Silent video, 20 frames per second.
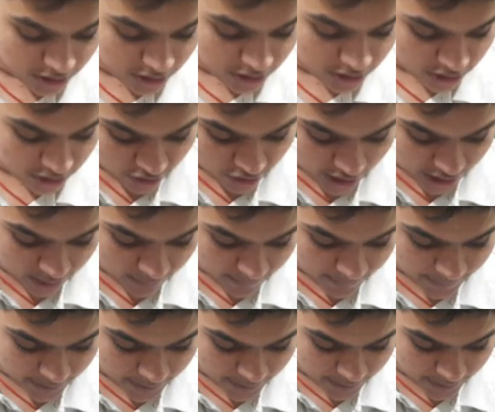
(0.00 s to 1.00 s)
In your
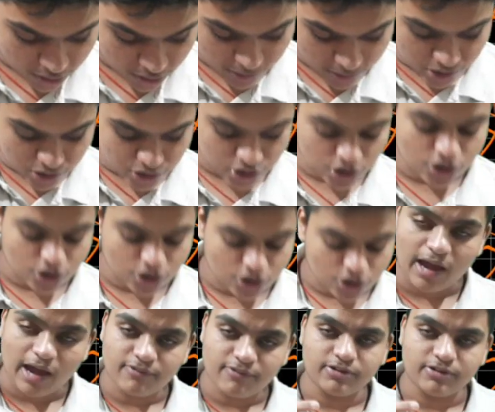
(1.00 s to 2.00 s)
fallopian tube also you
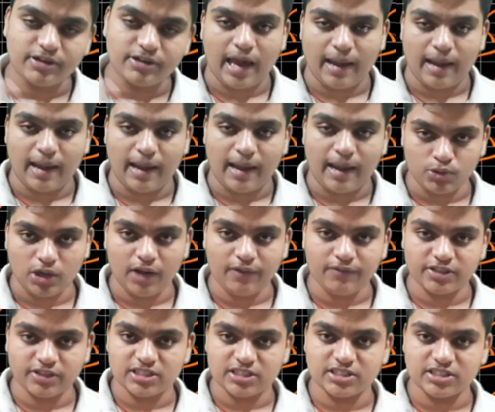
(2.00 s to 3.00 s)
have one
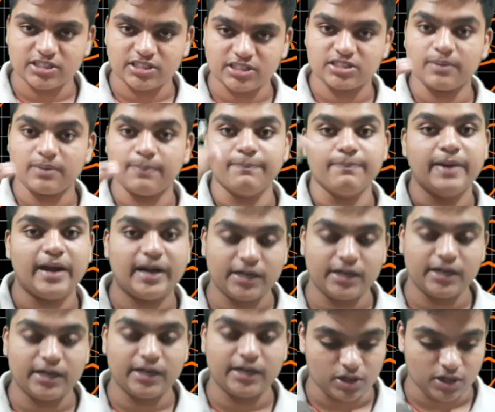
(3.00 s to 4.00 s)
ampulla which is just a
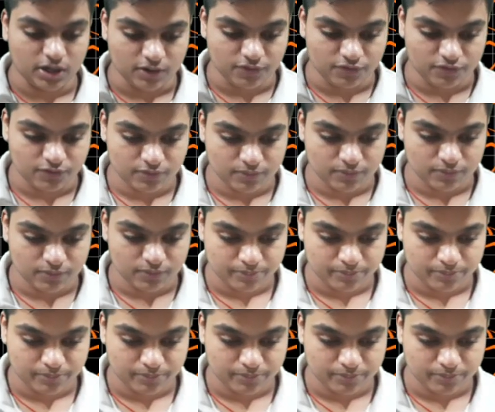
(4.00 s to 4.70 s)
bend or curve.